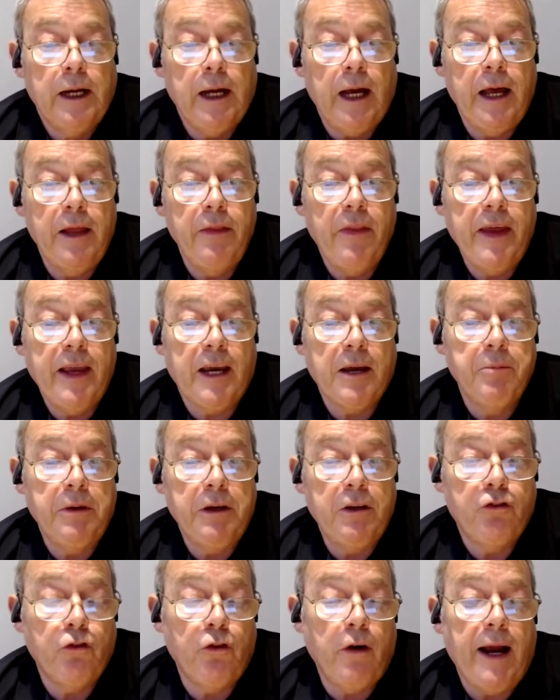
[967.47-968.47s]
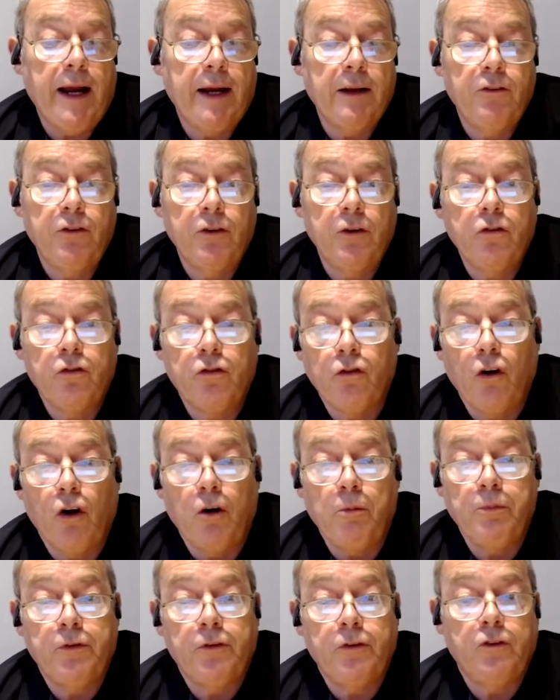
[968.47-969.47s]
and they can be dragged and
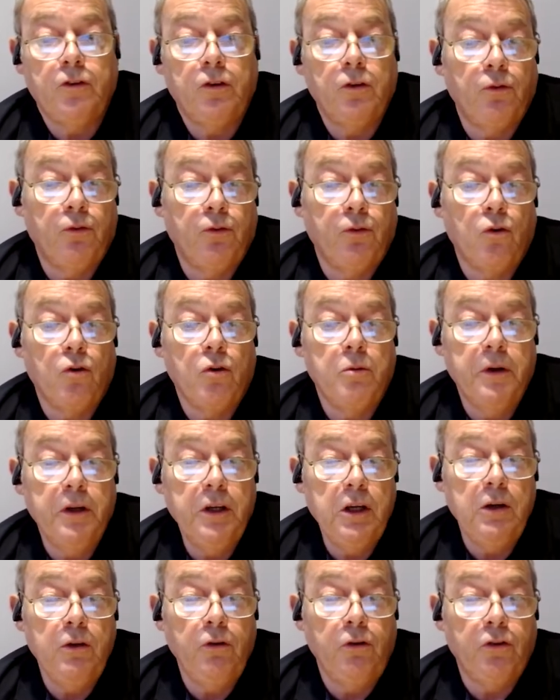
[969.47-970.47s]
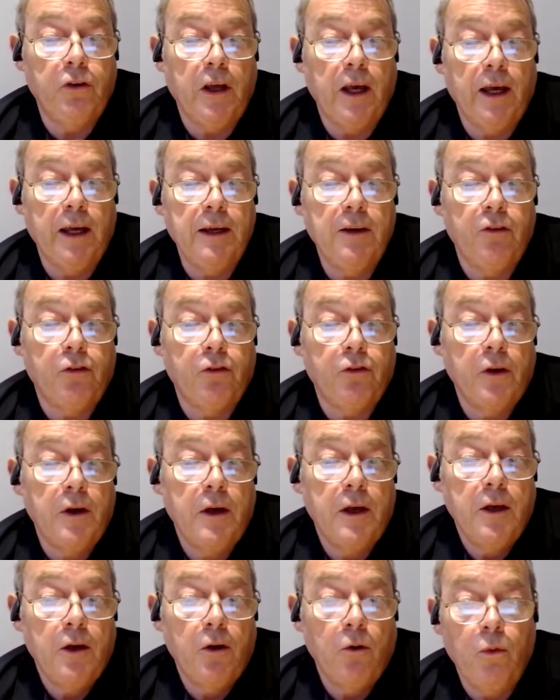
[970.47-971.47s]
dropped to form a use case
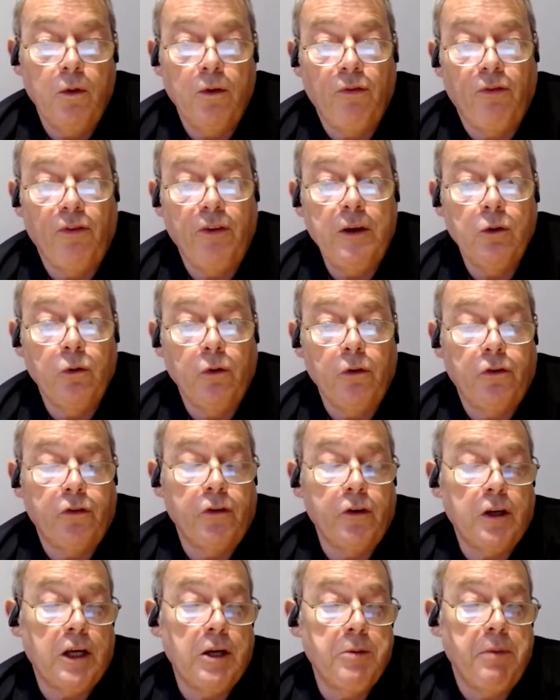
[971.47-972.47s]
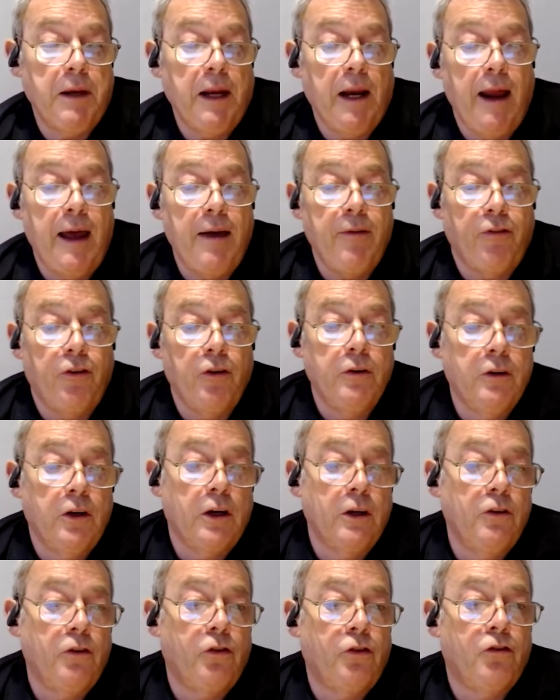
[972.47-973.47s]
with fields that can be left
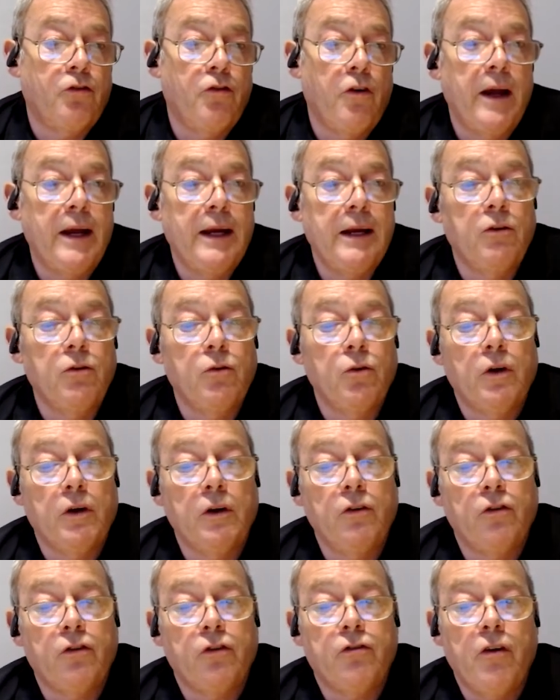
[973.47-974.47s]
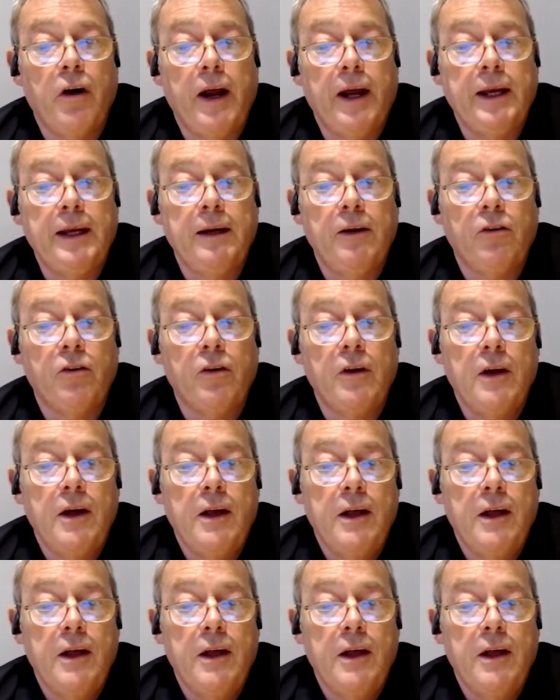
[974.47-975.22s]
unconstrained or constrained,